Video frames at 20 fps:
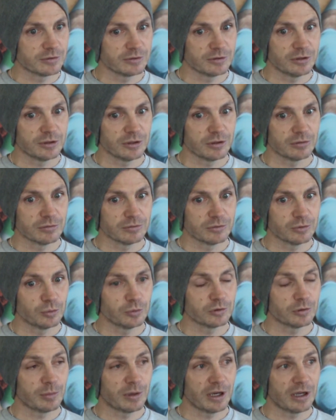you know,
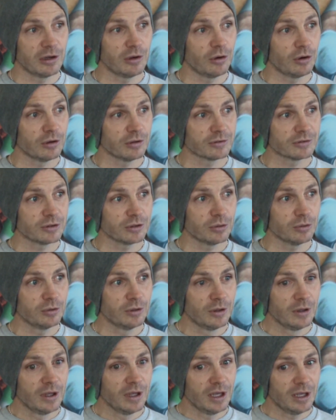talked about a lot. So
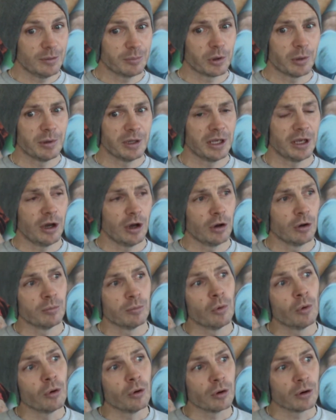it probably hit home
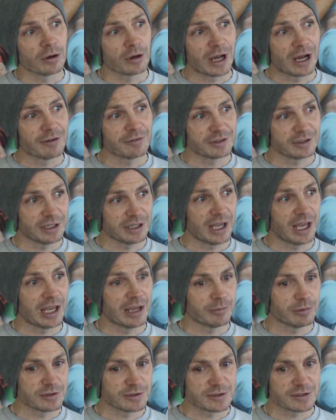more after the
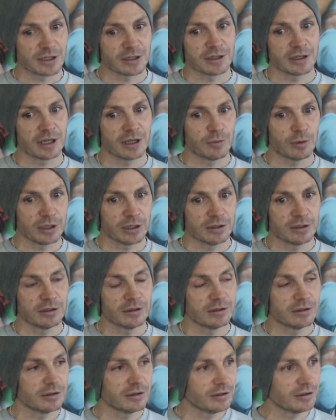game and Sunday,
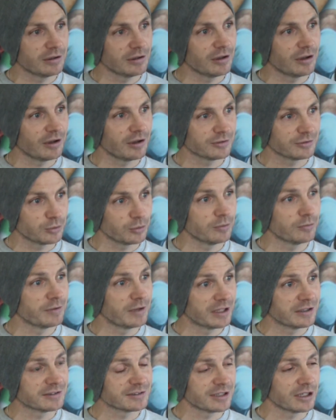when I sort of
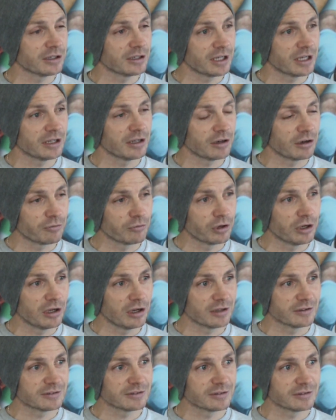then sunk in and I
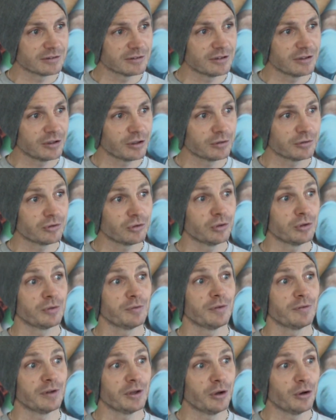realised, you know, it's
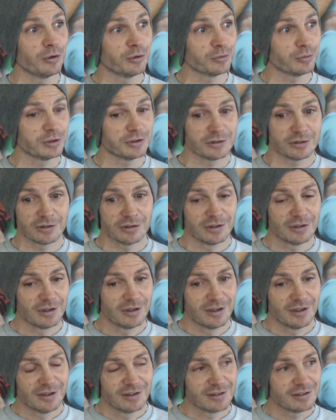250 goals, which
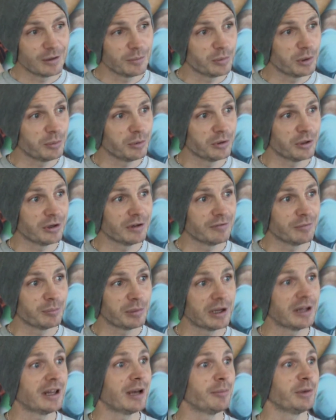some people don't even
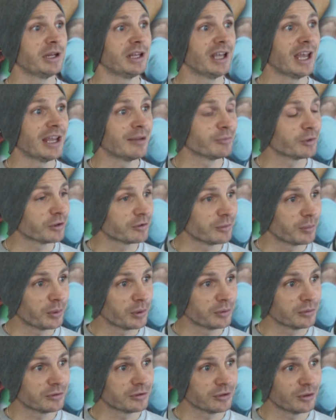play that many games, I
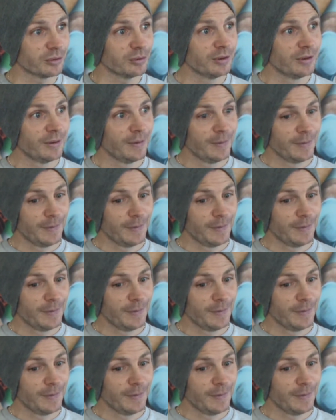suppose. So,